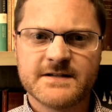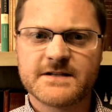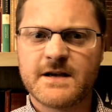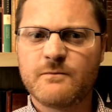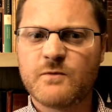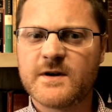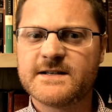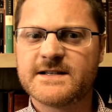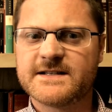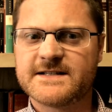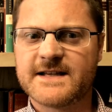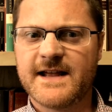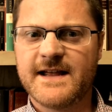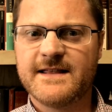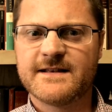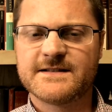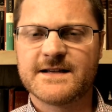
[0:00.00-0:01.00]
Some want to
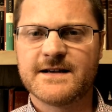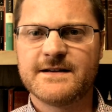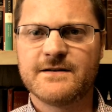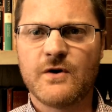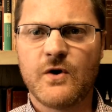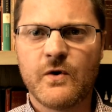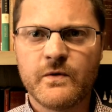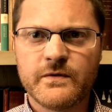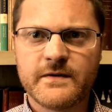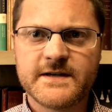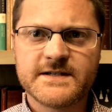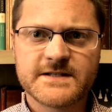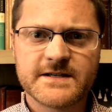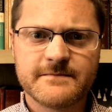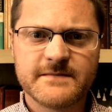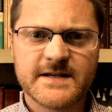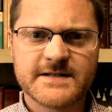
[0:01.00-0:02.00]
say the Son only
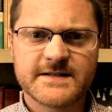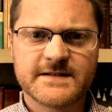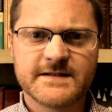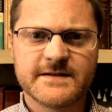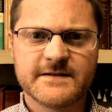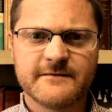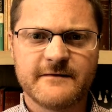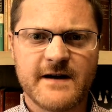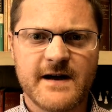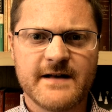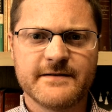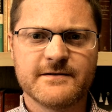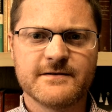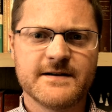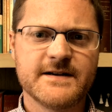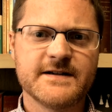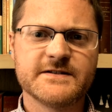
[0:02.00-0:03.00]
submits to the
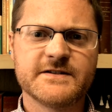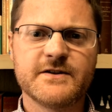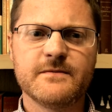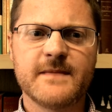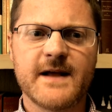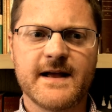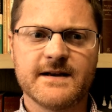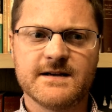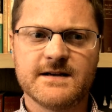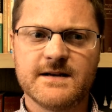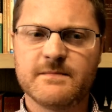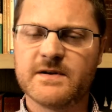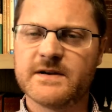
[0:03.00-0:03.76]
Father in his humanity,